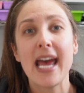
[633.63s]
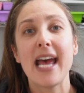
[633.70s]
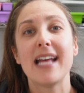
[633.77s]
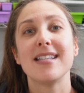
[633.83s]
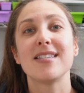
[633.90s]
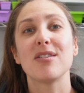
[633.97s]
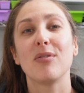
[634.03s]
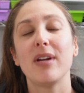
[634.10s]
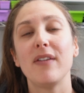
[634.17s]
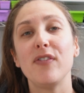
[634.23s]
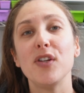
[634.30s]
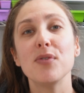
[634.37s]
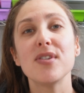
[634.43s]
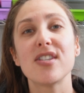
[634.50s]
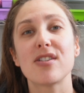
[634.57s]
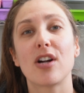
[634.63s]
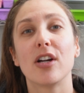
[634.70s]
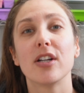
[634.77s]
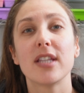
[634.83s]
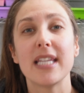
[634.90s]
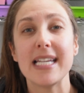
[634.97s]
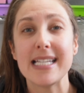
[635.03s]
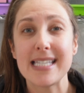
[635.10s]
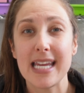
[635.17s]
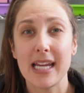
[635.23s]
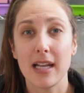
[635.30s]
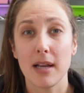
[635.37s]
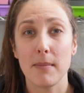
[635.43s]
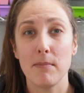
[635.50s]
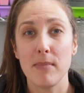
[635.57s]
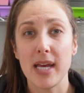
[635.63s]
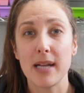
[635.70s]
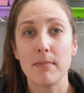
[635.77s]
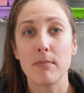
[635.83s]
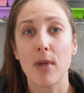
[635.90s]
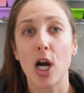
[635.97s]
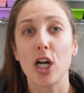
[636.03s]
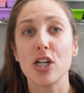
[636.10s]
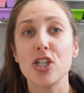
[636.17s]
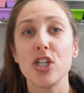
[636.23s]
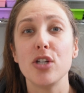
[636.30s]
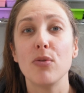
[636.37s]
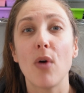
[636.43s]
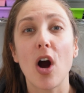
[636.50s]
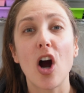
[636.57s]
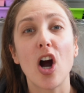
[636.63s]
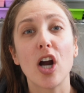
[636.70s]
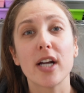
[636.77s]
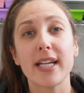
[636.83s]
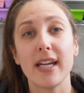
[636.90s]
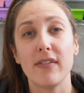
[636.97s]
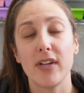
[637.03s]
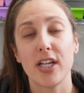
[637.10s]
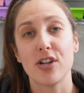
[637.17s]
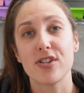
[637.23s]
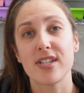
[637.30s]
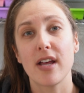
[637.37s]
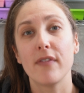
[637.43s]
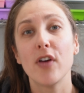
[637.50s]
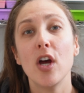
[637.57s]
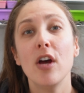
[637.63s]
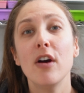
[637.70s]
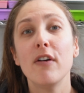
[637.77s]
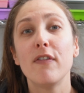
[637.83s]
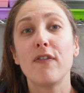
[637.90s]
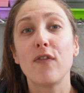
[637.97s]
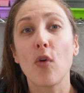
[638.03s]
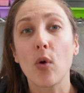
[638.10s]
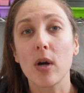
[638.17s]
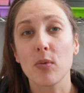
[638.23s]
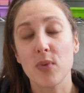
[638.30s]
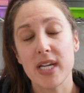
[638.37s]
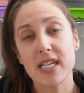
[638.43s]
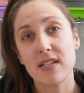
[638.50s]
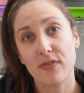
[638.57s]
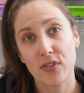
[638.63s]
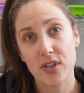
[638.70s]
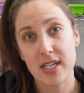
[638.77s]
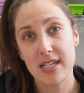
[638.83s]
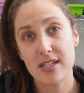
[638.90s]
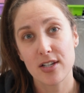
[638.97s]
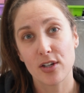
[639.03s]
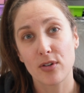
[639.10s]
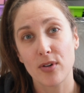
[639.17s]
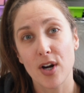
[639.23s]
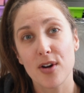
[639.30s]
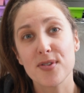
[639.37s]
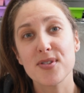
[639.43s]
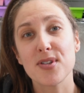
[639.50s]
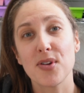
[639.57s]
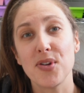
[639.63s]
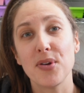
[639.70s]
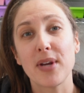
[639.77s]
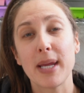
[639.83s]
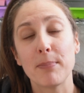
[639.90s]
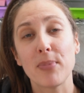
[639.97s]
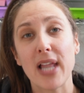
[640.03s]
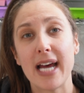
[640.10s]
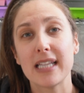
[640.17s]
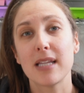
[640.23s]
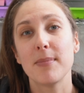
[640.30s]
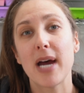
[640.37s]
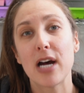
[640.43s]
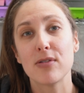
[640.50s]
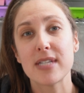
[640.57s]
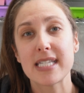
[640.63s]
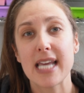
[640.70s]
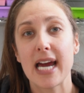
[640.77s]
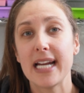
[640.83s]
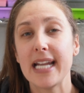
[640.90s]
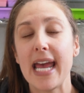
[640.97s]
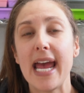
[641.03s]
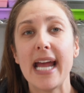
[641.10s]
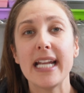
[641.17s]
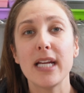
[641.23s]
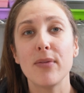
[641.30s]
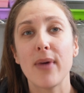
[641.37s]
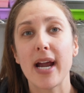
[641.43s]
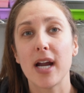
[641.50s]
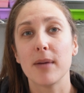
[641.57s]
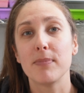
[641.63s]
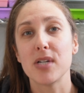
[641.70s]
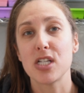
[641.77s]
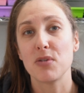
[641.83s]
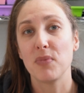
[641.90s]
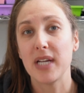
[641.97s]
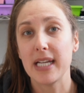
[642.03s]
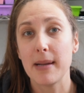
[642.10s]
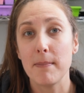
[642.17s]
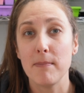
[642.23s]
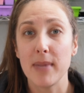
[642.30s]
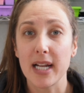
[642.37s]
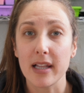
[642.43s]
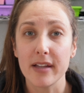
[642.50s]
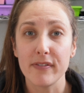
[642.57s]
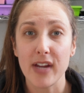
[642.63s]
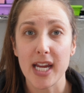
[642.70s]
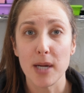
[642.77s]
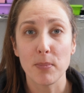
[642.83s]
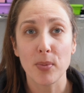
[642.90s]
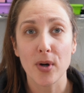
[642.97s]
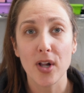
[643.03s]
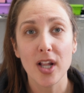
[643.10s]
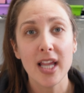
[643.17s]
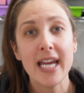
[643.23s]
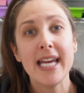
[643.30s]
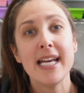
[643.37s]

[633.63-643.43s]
And so if you start these in mid-March, you are giving yourself 4 weeks for these to grow, so you can plant them outside anywhere between middle of April